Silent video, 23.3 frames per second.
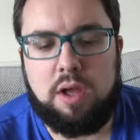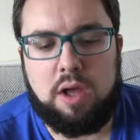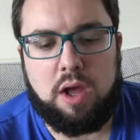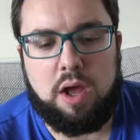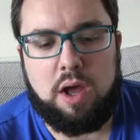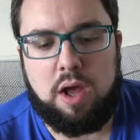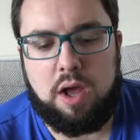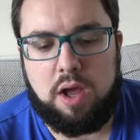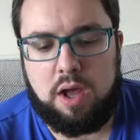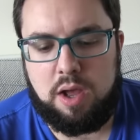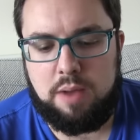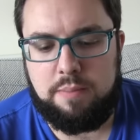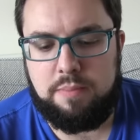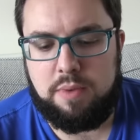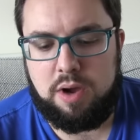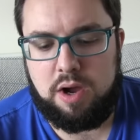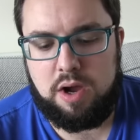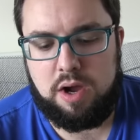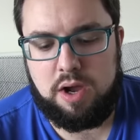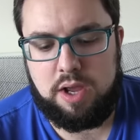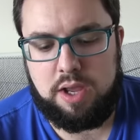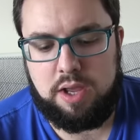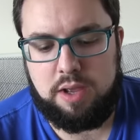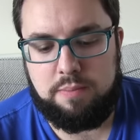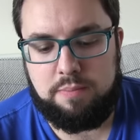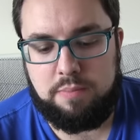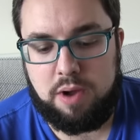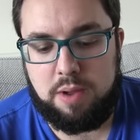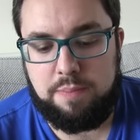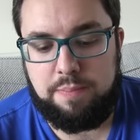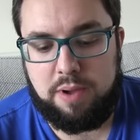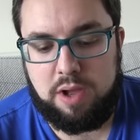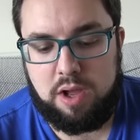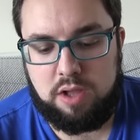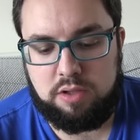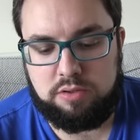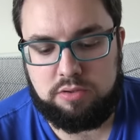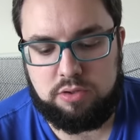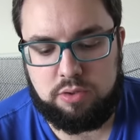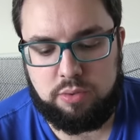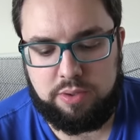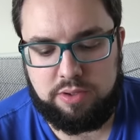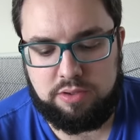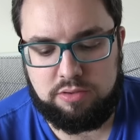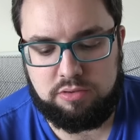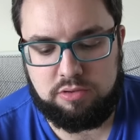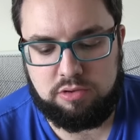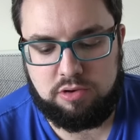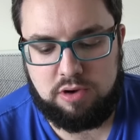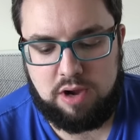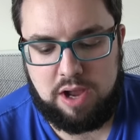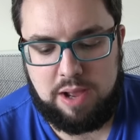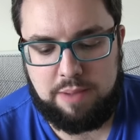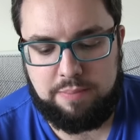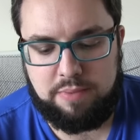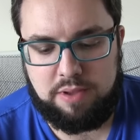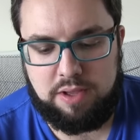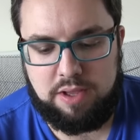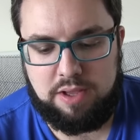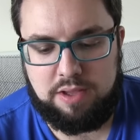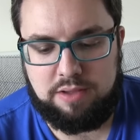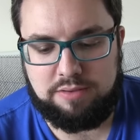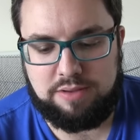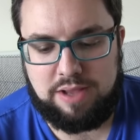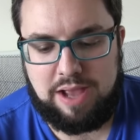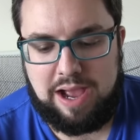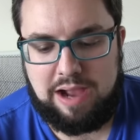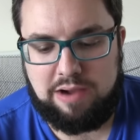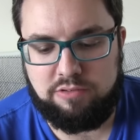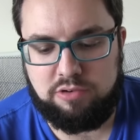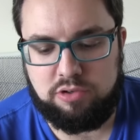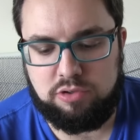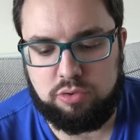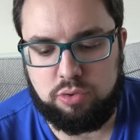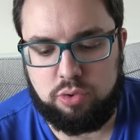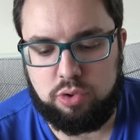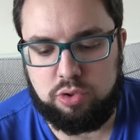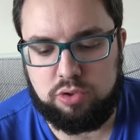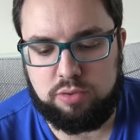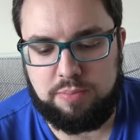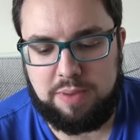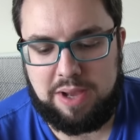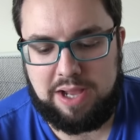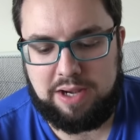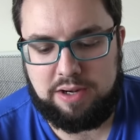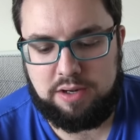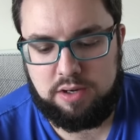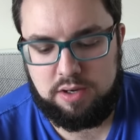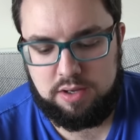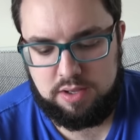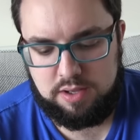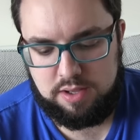My personal Instagram is @resourceman,